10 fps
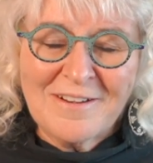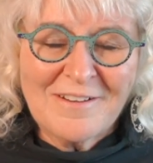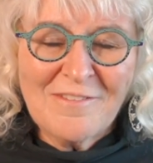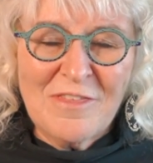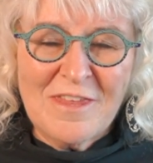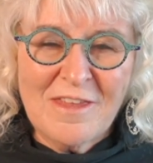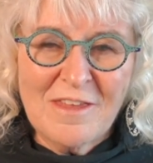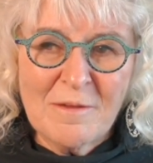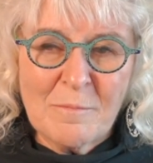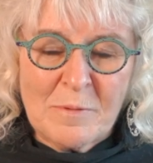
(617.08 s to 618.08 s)

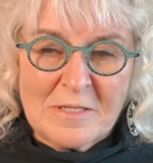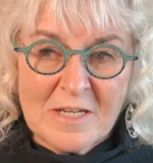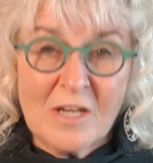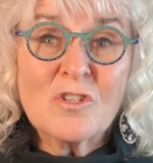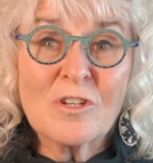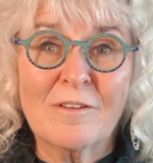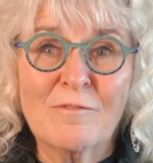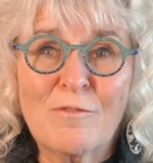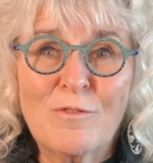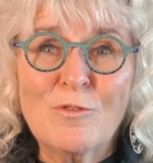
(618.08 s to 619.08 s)
the potential of
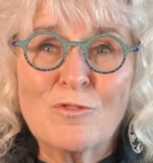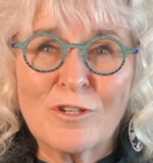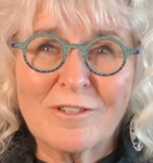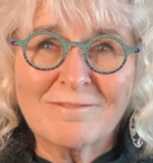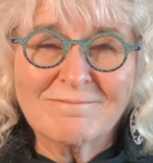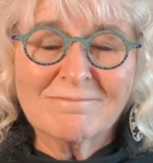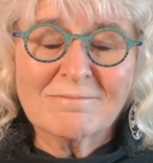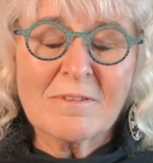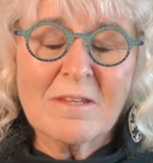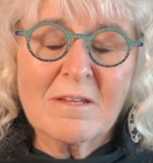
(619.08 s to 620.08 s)
the future,
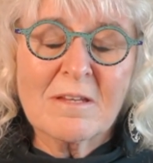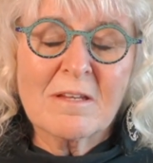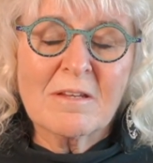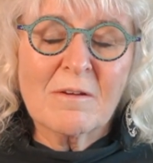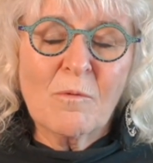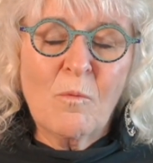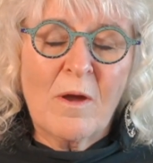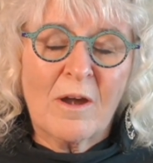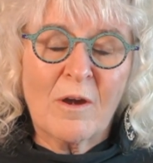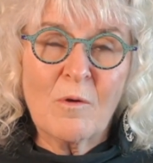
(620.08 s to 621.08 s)

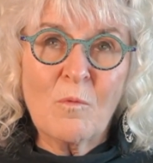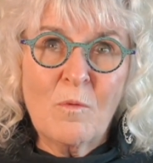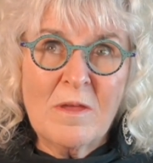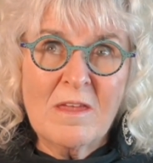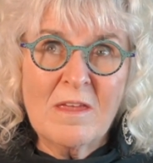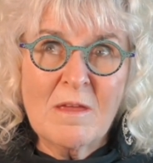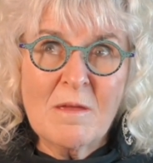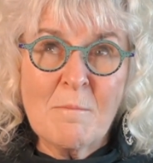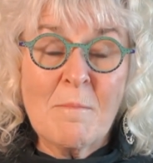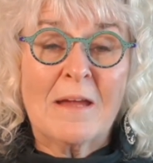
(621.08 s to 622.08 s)
where we
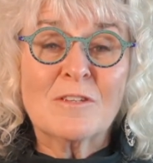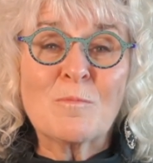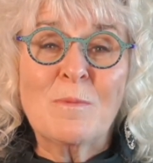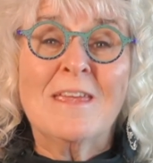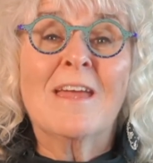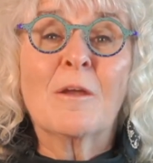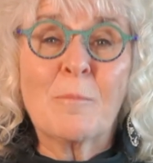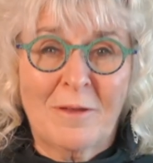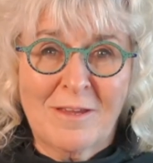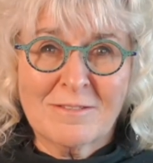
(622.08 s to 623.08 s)
might be in a
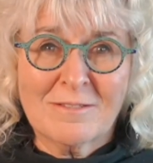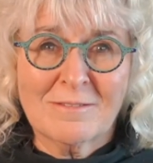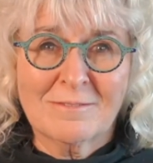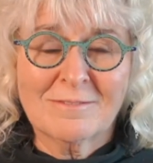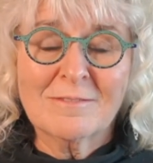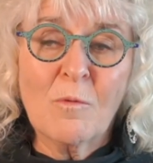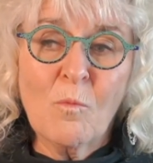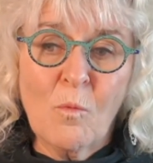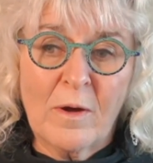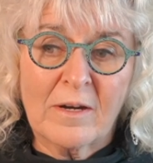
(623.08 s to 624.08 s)
place
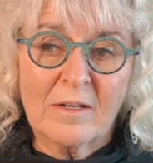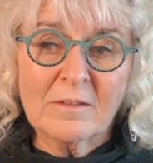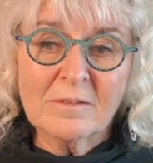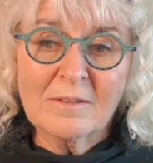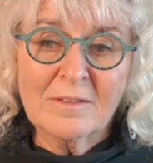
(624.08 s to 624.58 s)
where